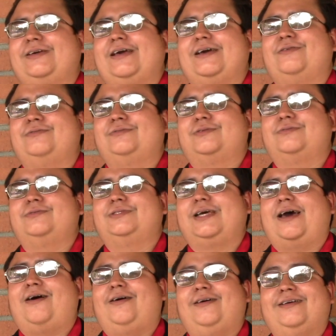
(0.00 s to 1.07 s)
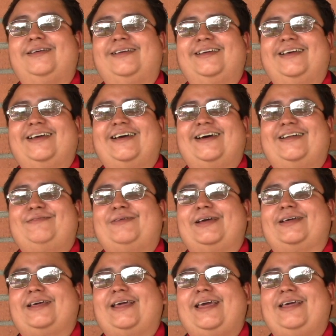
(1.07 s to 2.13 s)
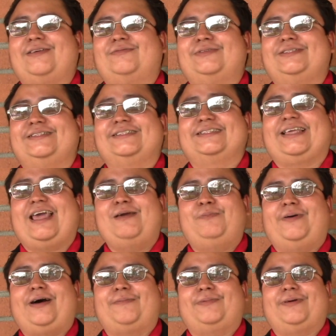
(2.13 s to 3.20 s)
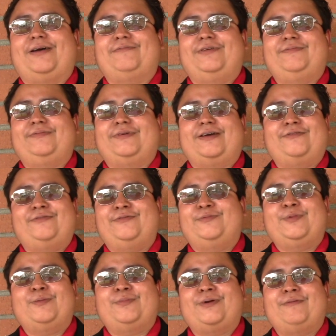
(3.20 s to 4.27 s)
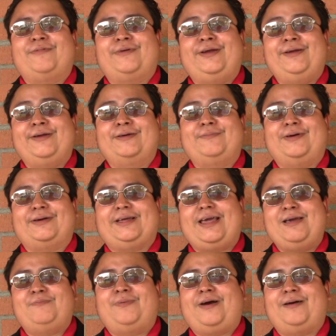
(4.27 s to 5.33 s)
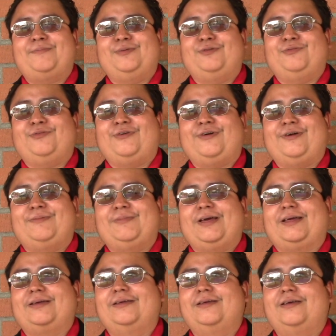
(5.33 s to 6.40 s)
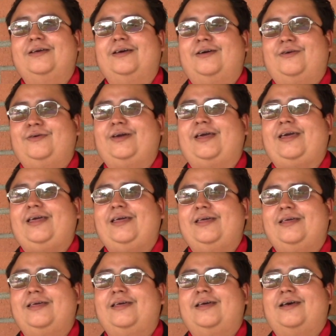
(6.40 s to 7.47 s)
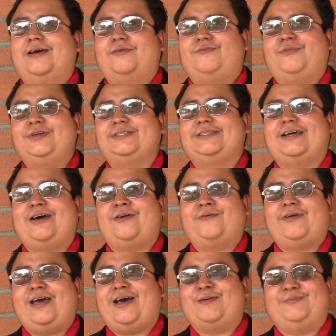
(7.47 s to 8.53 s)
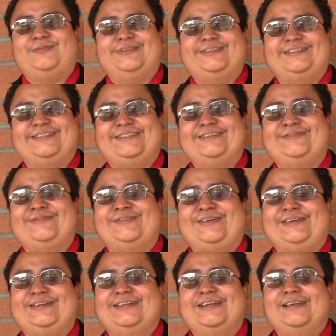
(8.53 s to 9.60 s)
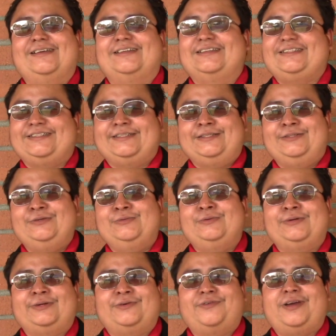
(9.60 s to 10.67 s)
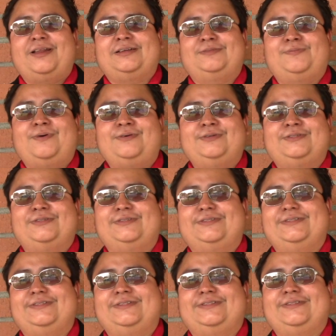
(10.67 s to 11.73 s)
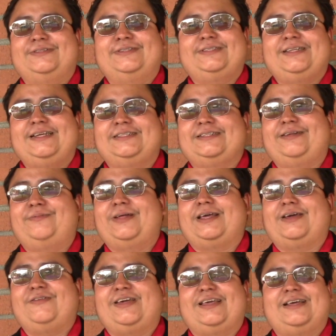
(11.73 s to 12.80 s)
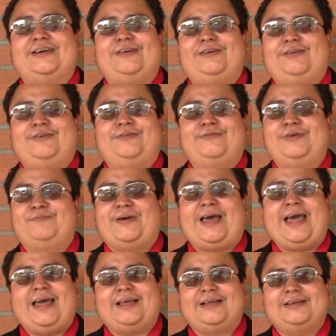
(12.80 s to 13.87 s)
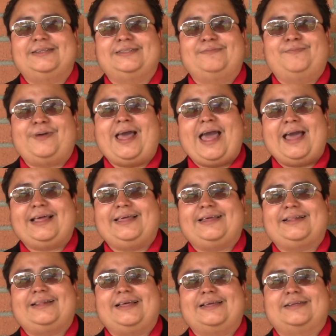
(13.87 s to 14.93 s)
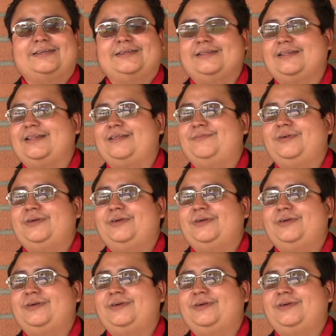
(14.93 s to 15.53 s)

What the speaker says: who's Utao? And I'm like, hey, what's this K-pop? I don't remember ever hearing about K-pop before. I'm like, okay. Freestyle rap, this is different. This is new and great exposure to the station. I'm like, wait, are we back? Is it back? Right. Like, let me